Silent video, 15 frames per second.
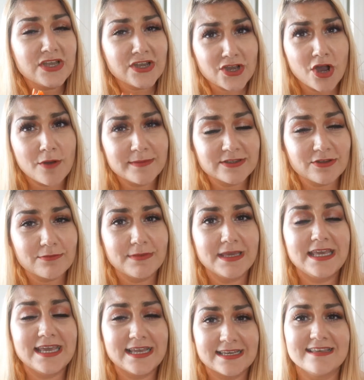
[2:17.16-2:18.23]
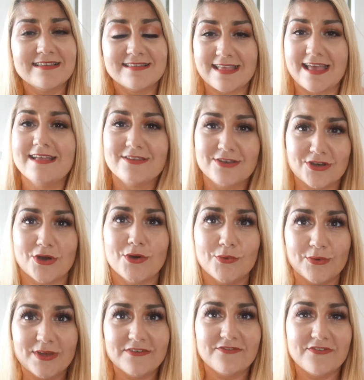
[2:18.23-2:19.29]
comment on me, and he said, you
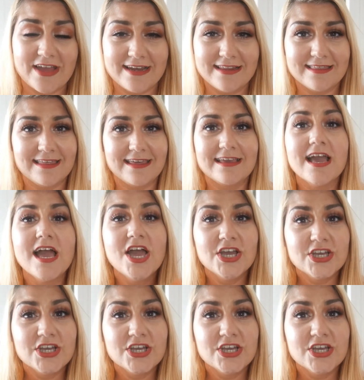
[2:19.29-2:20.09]
know, if anything